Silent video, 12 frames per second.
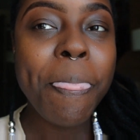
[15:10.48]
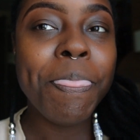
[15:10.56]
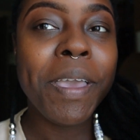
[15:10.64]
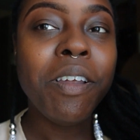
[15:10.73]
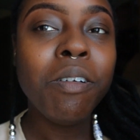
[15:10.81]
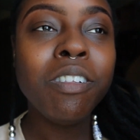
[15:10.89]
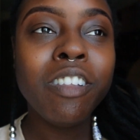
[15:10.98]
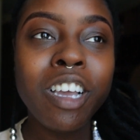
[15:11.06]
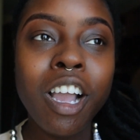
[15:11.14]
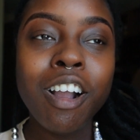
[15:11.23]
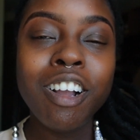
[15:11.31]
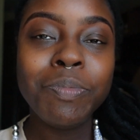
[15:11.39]
They don't look like
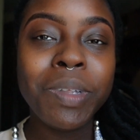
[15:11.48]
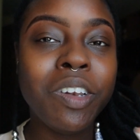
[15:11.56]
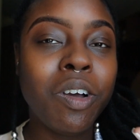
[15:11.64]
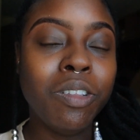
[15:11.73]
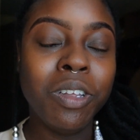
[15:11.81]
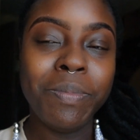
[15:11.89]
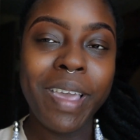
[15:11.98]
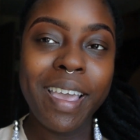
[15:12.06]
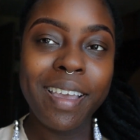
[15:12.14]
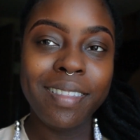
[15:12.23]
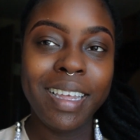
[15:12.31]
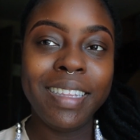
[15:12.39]
hers, but they don't look
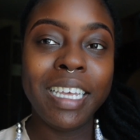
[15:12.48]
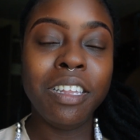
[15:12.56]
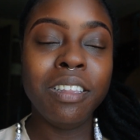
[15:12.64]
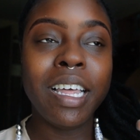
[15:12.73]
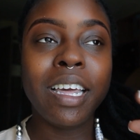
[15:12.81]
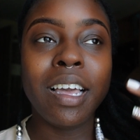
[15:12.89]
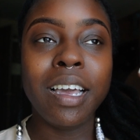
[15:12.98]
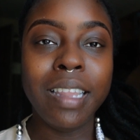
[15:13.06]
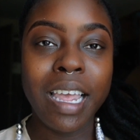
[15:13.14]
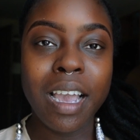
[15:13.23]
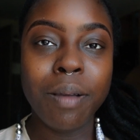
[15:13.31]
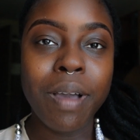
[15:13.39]
bad. Like, they look like a
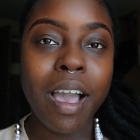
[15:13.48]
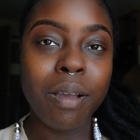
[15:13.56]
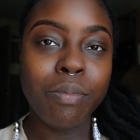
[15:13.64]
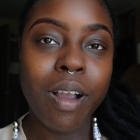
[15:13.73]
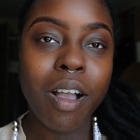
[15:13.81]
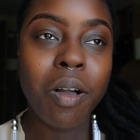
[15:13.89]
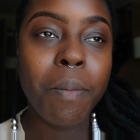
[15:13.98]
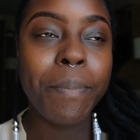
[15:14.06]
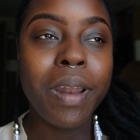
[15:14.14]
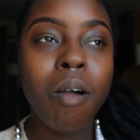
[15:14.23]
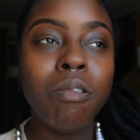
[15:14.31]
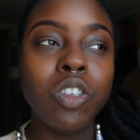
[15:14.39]
glam eyebrow,
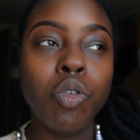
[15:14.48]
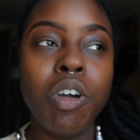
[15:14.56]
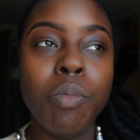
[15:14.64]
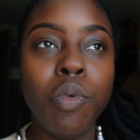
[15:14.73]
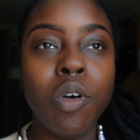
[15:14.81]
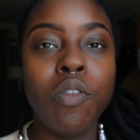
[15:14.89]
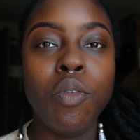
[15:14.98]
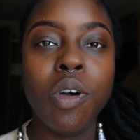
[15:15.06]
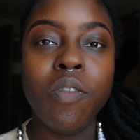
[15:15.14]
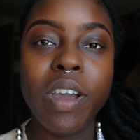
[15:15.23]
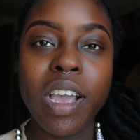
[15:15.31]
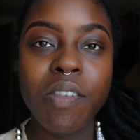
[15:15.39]
but I was going more
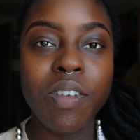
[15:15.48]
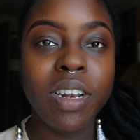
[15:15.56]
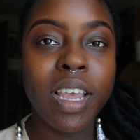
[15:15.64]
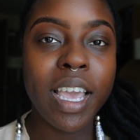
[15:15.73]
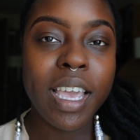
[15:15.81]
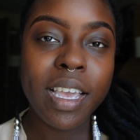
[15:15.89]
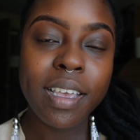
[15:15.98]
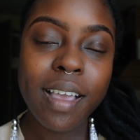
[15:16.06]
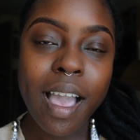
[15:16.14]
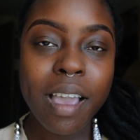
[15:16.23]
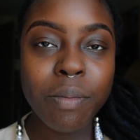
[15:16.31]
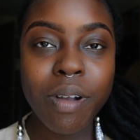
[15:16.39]
for an everyday
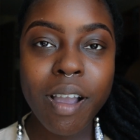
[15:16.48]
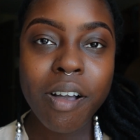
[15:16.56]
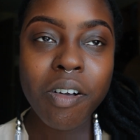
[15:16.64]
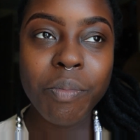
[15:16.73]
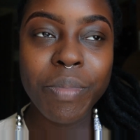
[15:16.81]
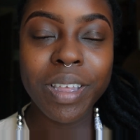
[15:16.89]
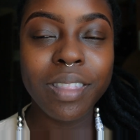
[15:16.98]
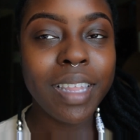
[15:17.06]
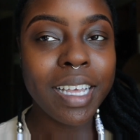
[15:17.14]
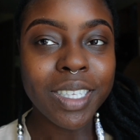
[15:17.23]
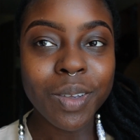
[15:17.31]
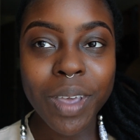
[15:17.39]
eyebrow, but
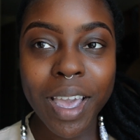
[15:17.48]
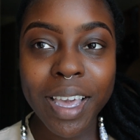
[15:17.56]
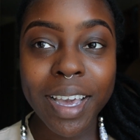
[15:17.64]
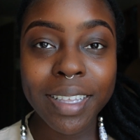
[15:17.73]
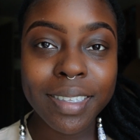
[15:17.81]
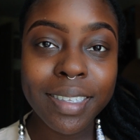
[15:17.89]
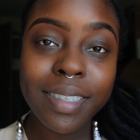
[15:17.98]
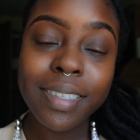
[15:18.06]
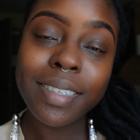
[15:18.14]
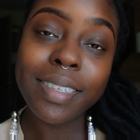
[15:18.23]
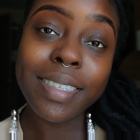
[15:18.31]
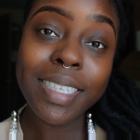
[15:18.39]
that's okay because it's
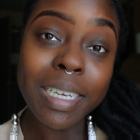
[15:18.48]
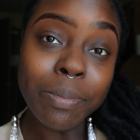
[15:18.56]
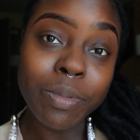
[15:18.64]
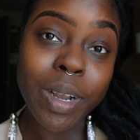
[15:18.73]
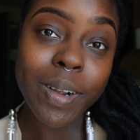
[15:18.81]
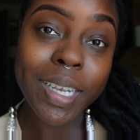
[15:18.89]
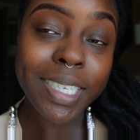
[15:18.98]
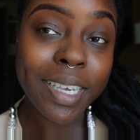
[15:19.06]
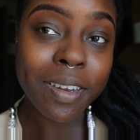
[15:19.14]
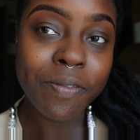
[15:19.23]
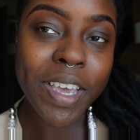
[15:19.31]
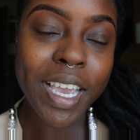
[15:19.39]
temporary. It's
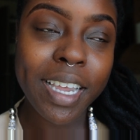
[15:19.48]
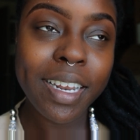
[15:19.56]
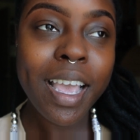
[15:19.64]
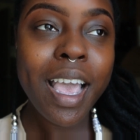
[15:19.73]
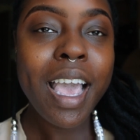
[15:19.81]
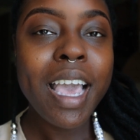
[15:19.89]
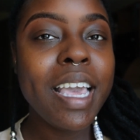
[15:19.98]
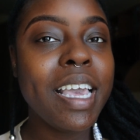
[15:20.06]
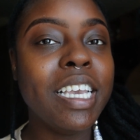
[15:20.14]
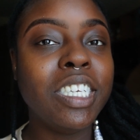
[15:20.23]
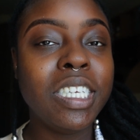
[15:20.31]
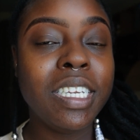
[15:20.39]
gonna fade.
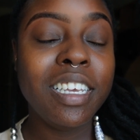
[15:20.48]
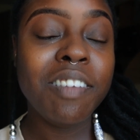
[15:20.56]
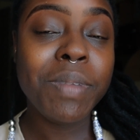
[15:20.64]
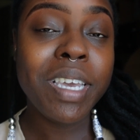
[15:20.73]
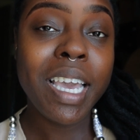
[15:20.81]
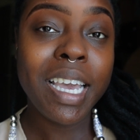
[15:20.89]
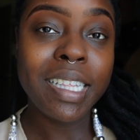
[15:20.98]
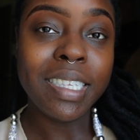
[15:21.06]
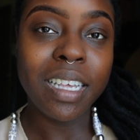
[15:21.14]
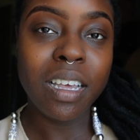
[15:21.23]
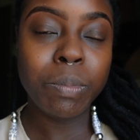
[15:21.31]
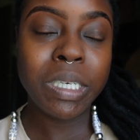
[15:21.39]
And she did give me a
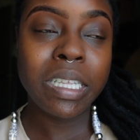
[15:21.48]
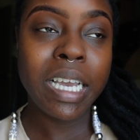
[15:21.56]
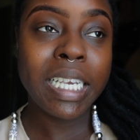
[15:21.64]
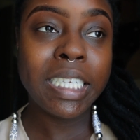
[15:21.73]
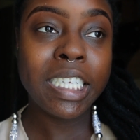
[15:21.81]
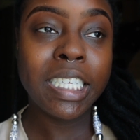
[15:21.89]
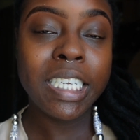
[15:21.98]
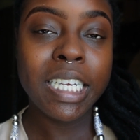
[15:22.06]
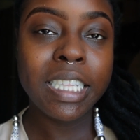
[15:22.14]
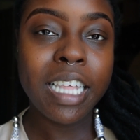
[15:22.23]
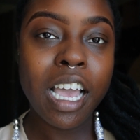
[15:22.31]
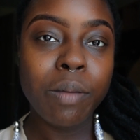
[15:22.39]
heads up. She likes to
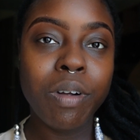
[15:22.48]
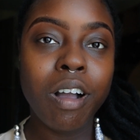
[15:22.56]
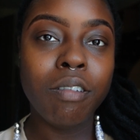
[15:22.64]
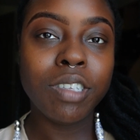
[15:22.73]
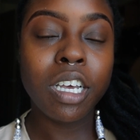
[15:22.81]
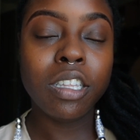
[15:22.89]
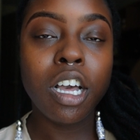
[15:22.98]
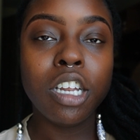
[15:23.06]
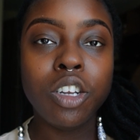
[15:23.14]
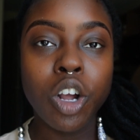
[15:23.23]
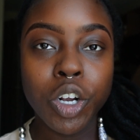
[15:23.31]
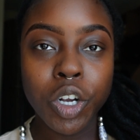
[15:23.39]
tint the eyebrows a
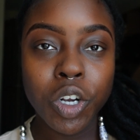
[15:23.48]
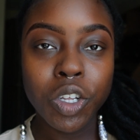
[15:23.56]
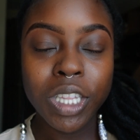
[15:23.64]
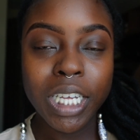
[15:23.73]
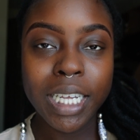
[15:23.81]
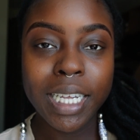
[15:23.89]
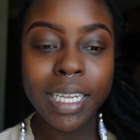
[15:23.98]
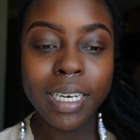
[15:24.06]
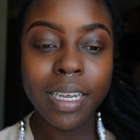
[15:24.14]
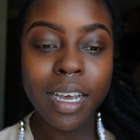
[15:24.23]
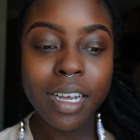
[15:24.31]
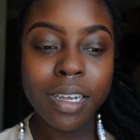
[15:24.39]
lot darker than